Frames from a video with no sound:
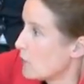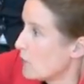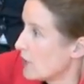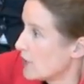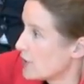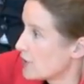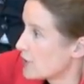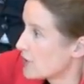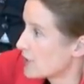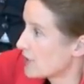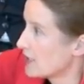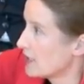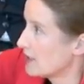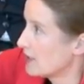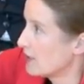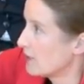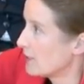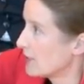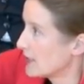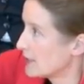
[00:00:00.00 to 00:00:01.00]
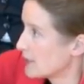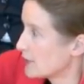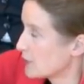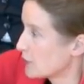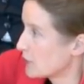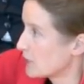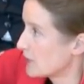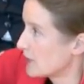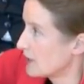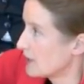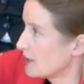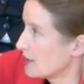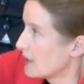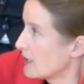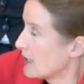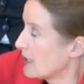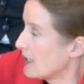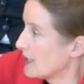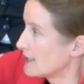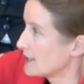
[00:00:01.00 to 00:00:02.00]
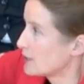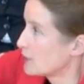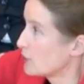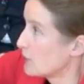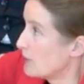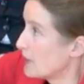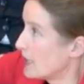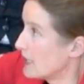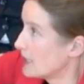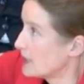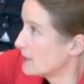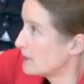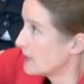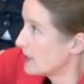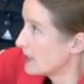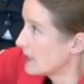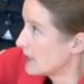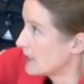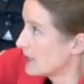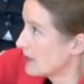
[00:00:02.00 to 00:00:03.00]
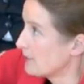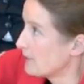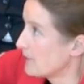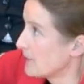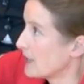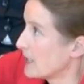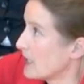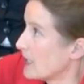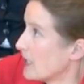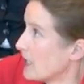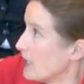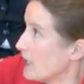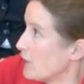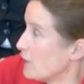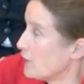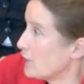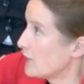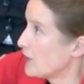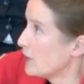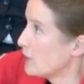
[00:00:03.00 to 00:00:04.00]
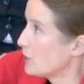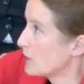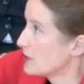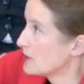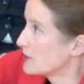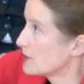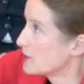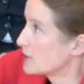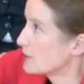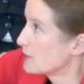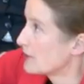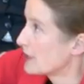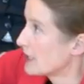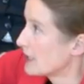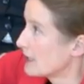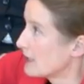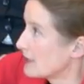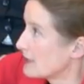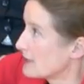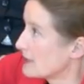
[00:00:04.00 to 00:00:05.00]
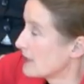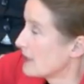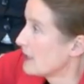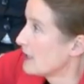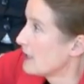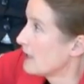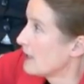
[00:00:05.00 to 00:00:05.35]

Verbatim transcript: which an investor has to abide by if he wants to raise